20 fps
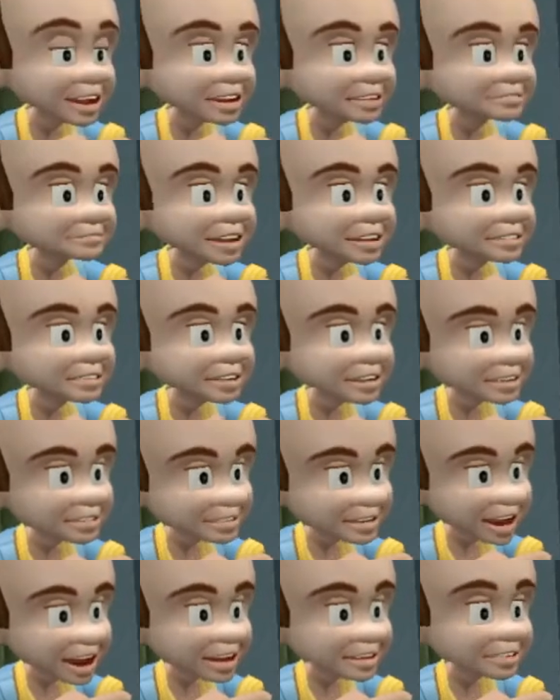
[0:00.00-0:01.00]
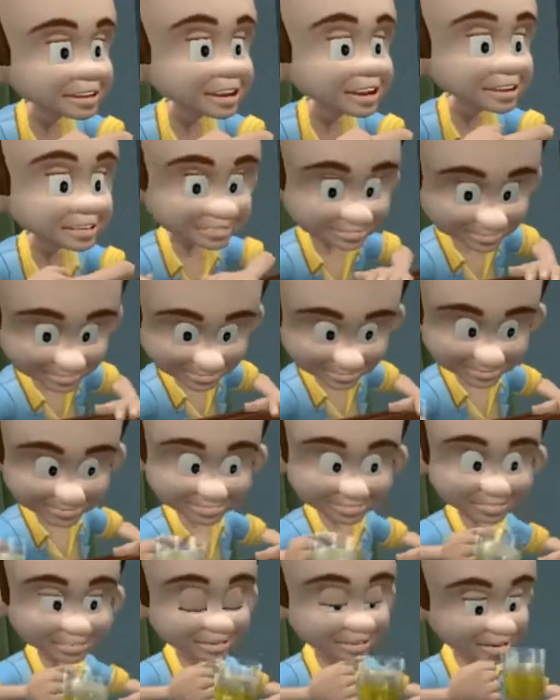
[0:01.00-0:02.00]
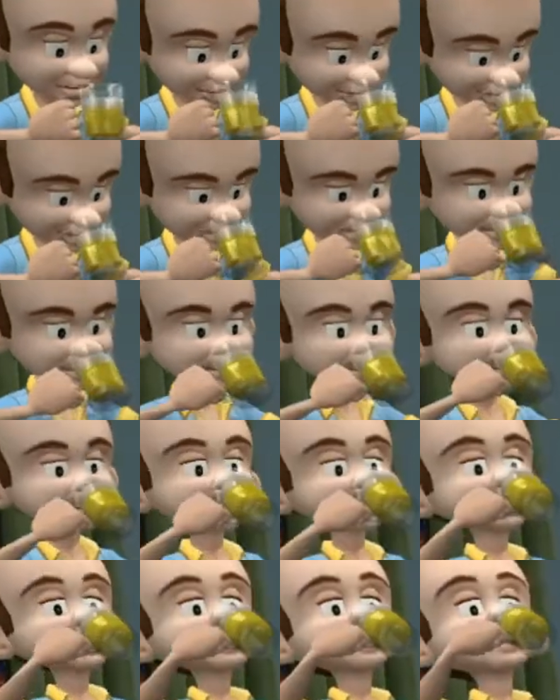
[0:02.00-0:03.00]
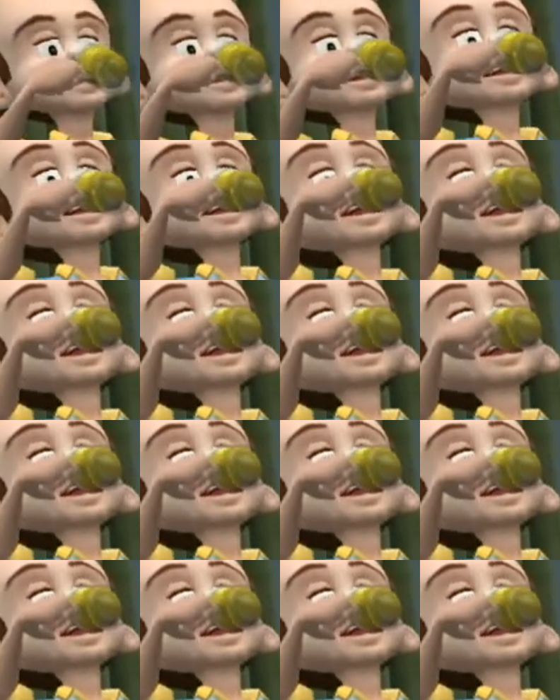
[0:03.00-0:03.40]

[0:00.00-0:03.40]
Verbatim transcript: no different. This is literally the same the same